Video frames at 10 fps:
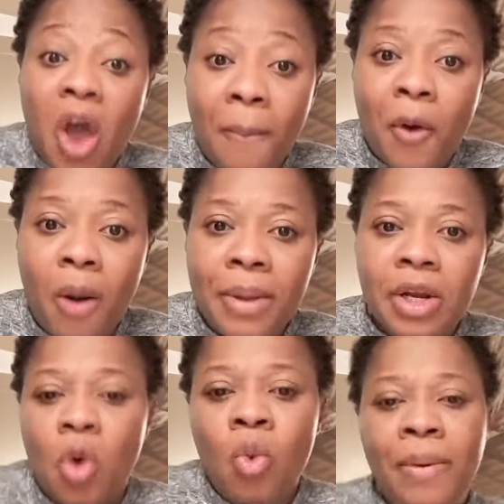help
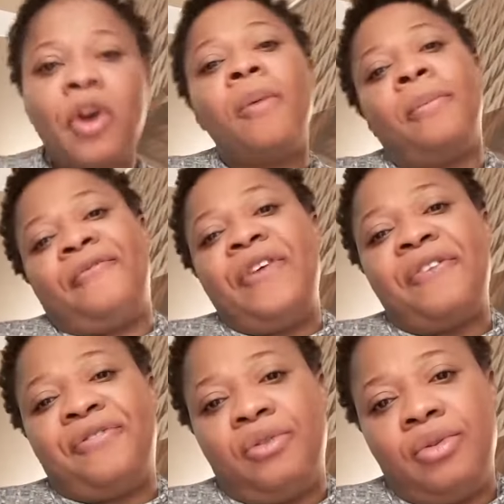coming, we become
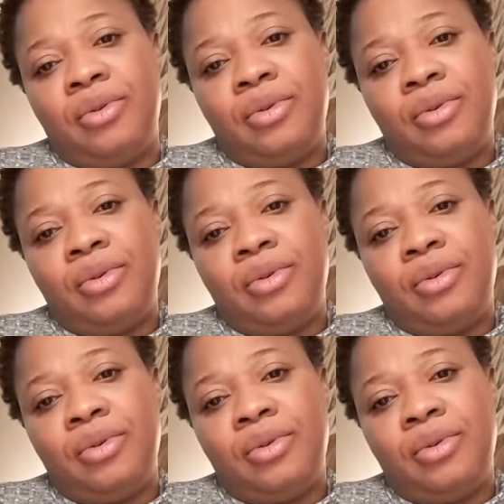fearful.